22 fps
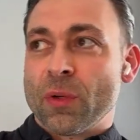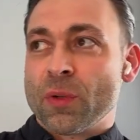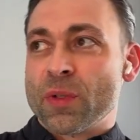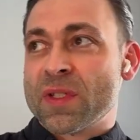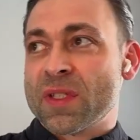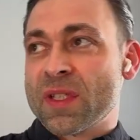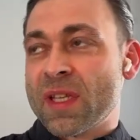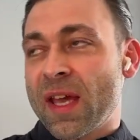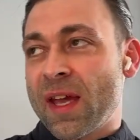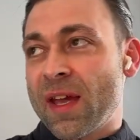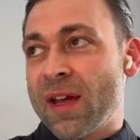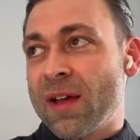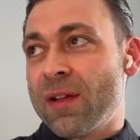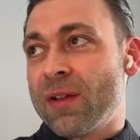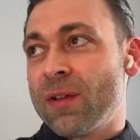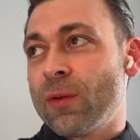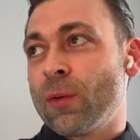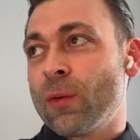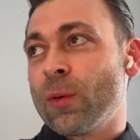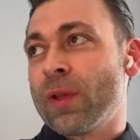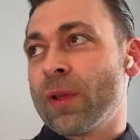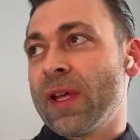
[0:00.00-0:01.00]

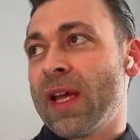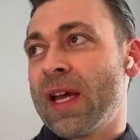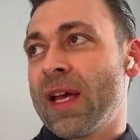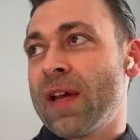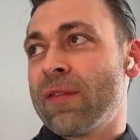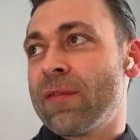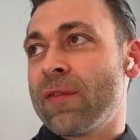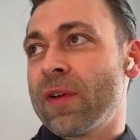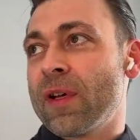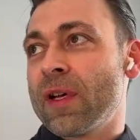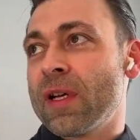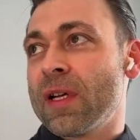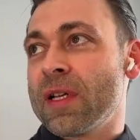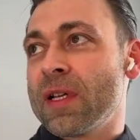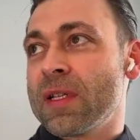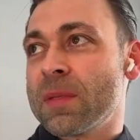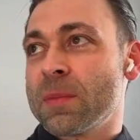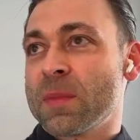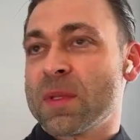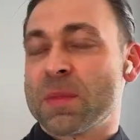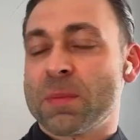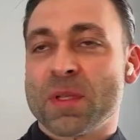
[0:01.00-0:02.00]
scale, or they have
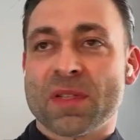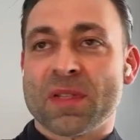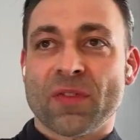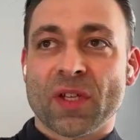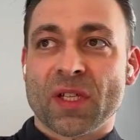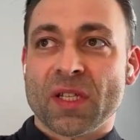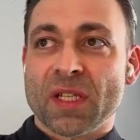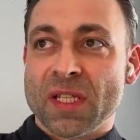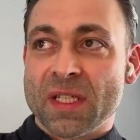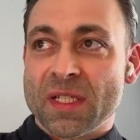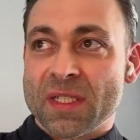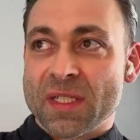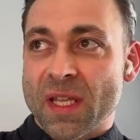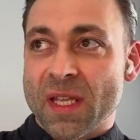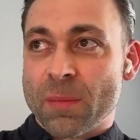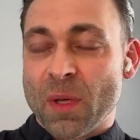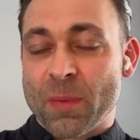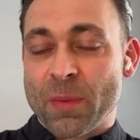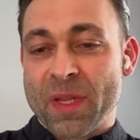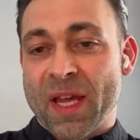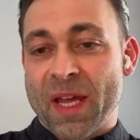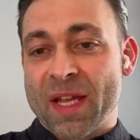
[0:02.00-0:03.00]
some specific needs that
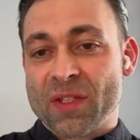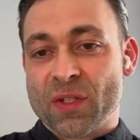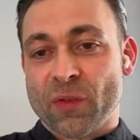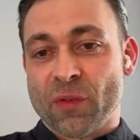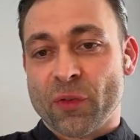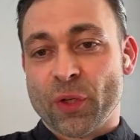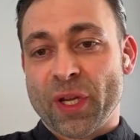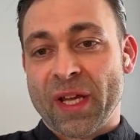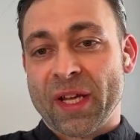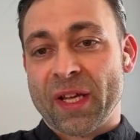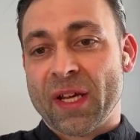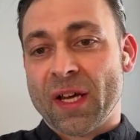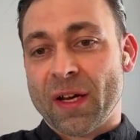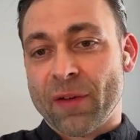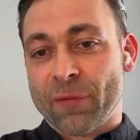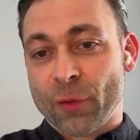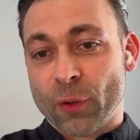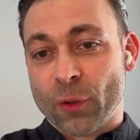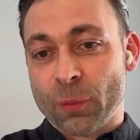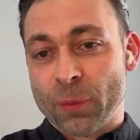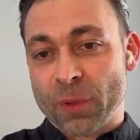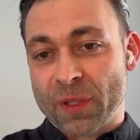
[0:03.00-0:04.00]
maybe the ad server can't
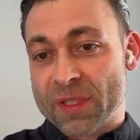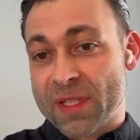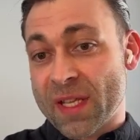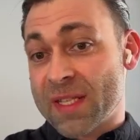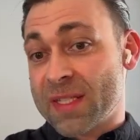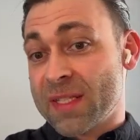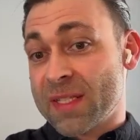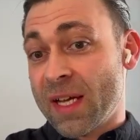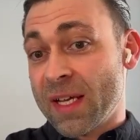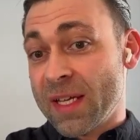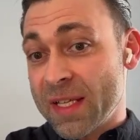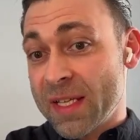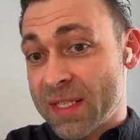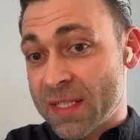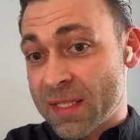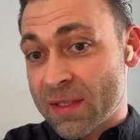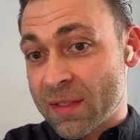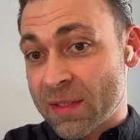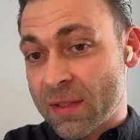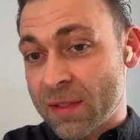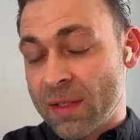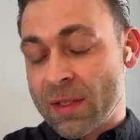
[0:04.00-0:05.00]
cover because that's not
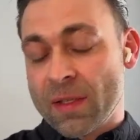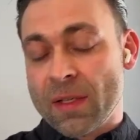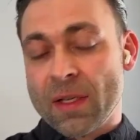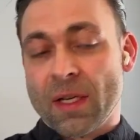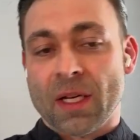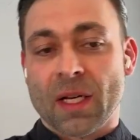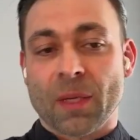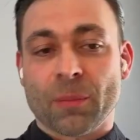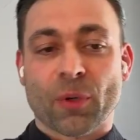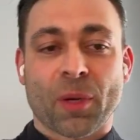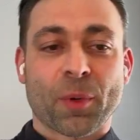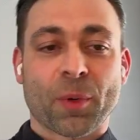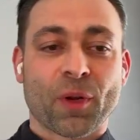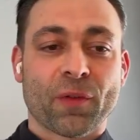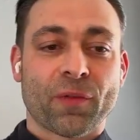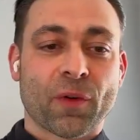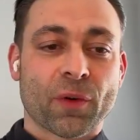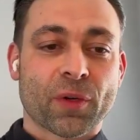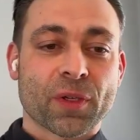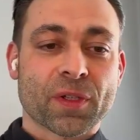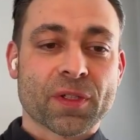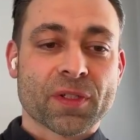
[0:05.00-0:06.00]
its primary
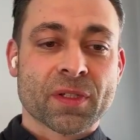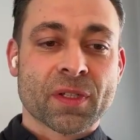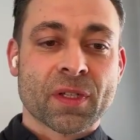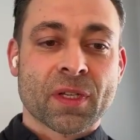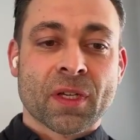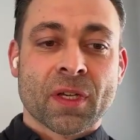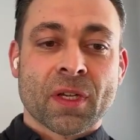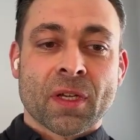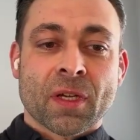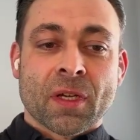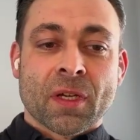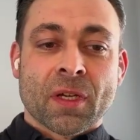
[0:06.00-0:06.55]
focus,